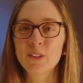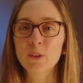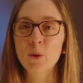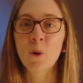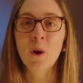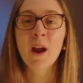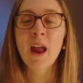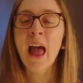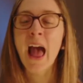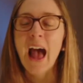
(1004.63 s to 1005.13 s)

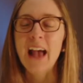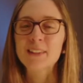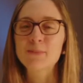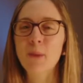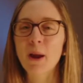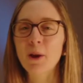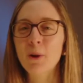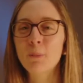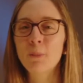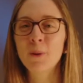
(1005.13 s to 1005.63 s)
Or as
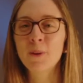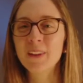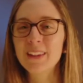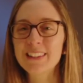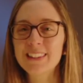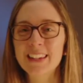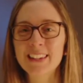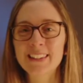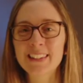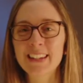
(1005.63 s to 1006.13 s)
Michael Pollan
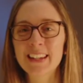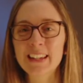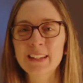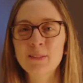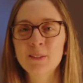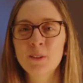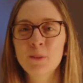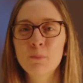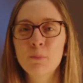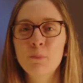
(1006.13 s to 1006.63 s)
says in his
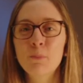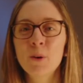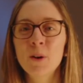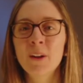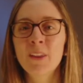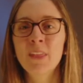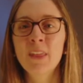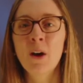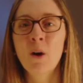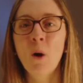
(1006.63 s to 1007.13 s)
book,
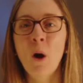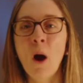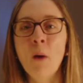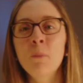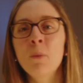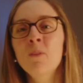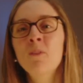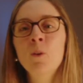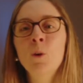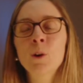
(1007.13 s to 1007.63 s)
The
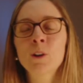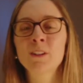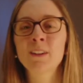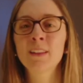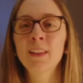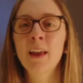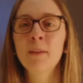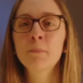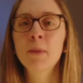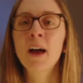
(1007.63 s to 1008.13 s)
Omnivore
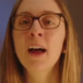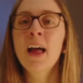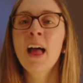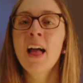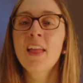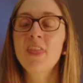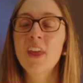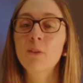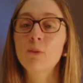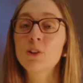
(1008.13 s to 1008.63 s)
Dilemma,
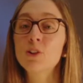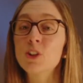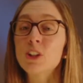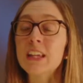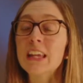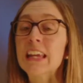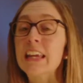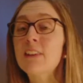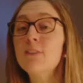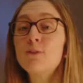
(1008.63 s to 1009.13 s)
that we should
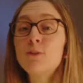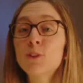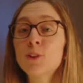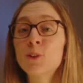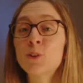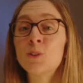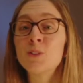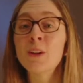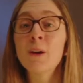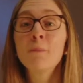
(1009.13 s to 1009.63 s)
eat
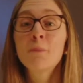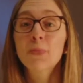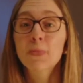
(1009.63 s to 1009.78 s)
food,